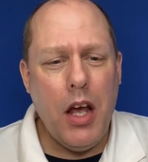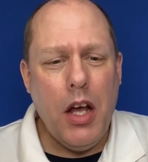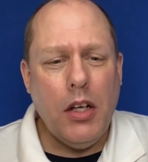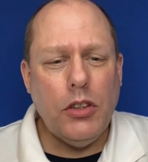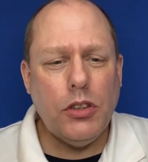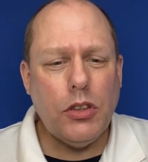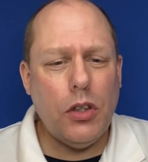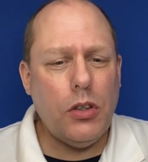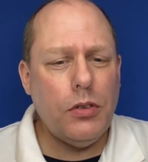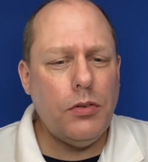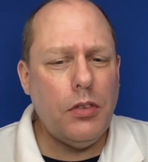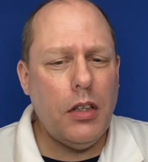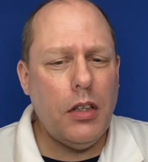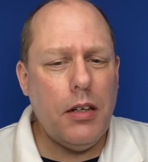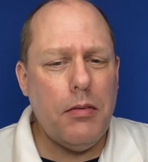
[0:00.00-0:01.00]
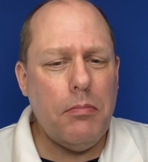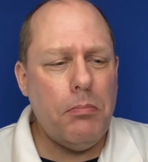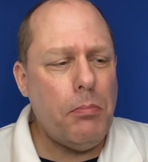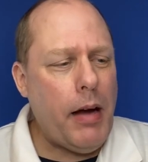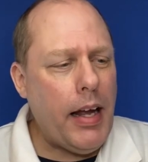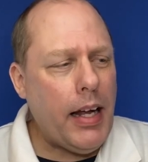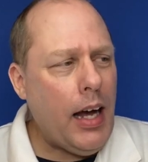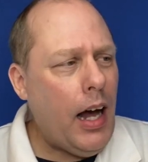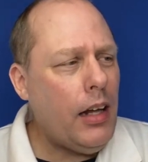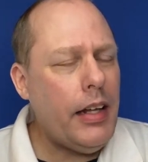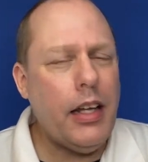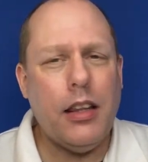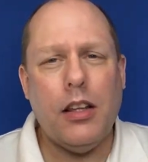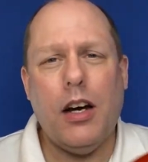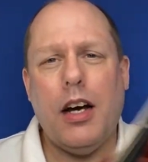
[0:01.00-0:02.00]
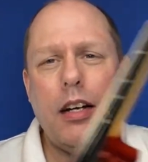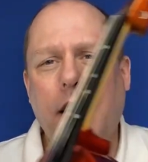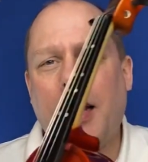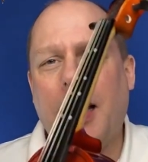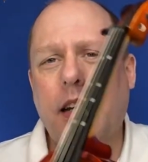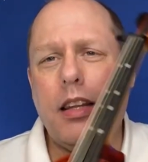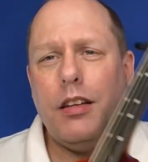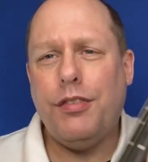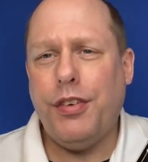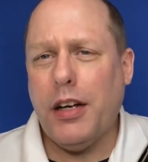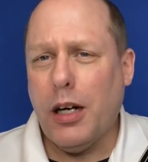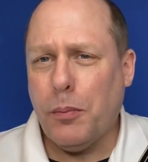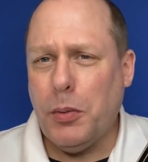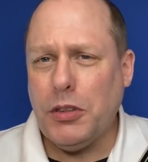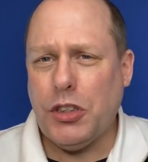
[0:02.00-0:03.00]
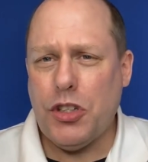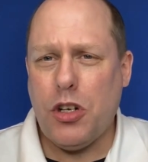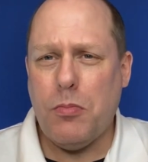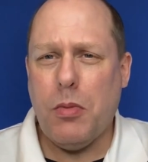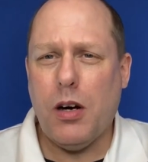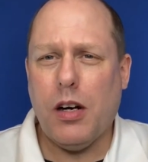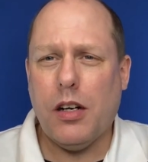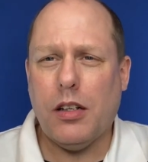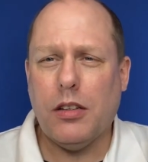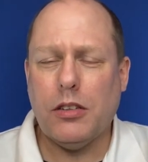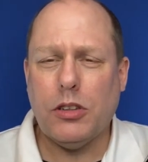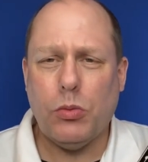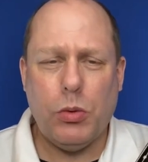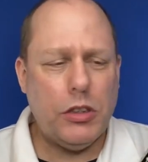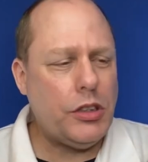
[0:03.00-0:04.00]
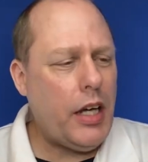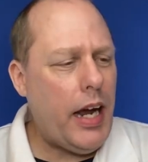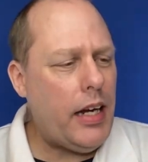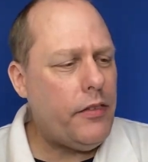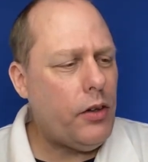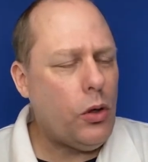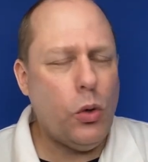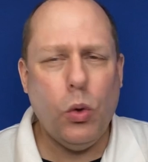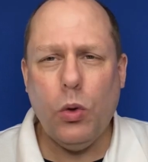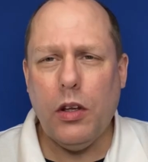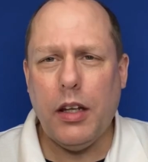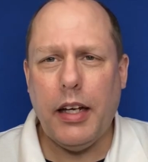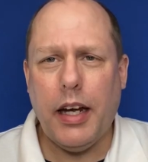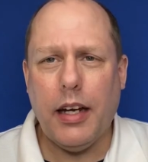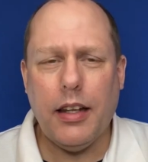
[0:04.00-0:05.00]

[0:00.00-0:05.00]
So my colleague thought that the finger position markers was kind of a cool thing.